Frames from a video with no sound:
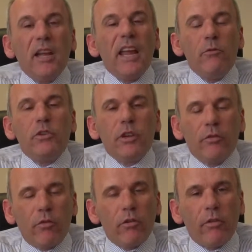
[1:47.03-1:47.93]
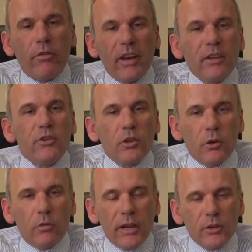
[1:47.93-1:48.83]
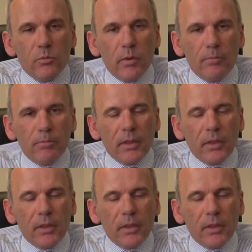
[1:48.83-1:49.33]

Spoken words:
in return for a financial arrangement.